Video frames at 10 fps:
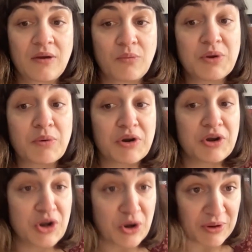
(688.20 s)
We won't
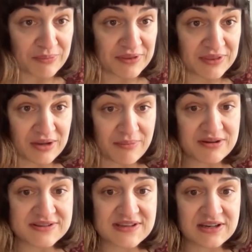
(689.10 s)
know everything
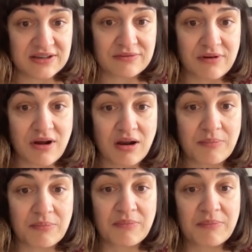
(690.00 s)
about Standing Rock,
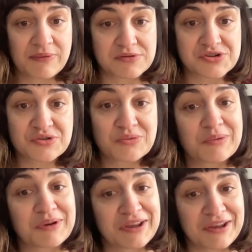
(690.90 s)
but for sure we
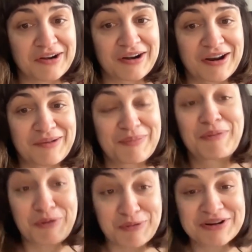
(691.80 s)
will hear
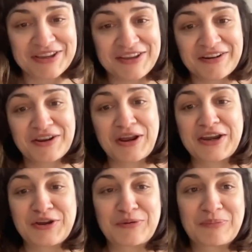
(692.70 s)
an
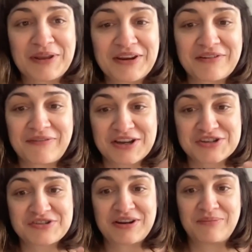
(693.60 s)
incomplete
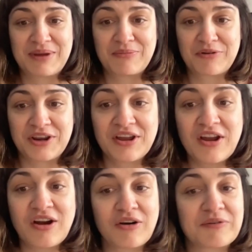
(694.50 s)
reflection and memory
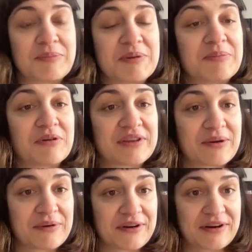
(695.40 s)
of the people that
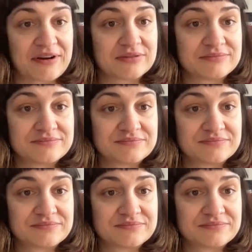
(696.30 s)
were there.